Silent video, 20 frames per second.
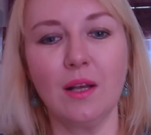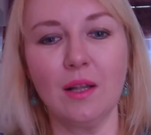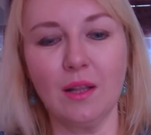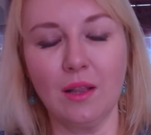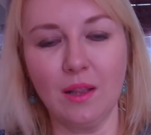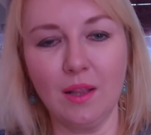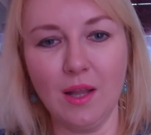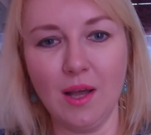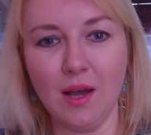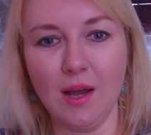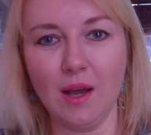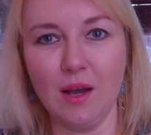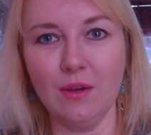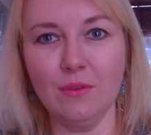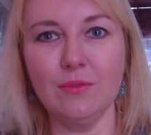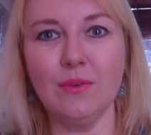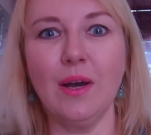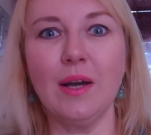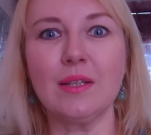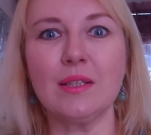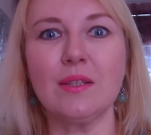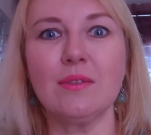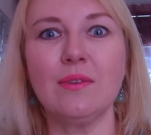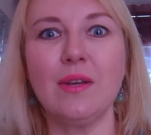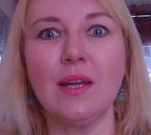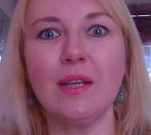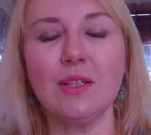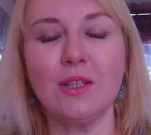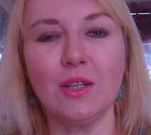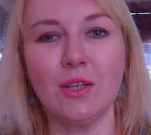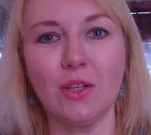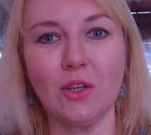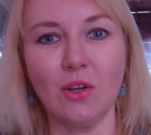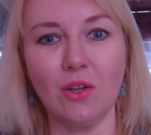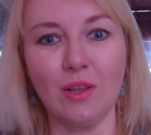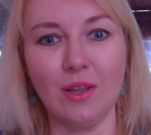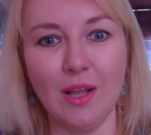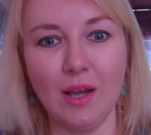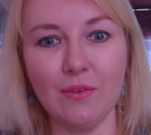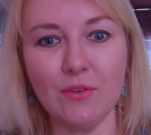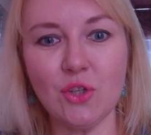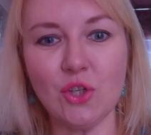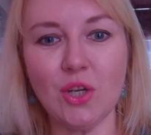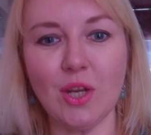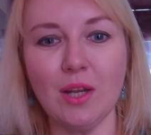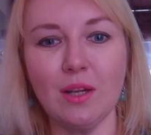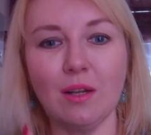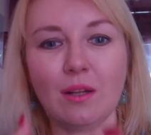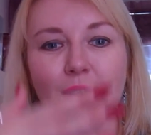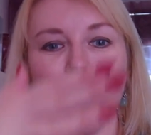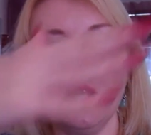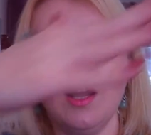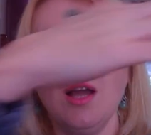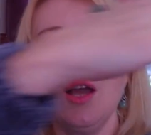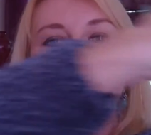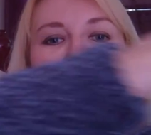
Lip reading: love activating your love channel,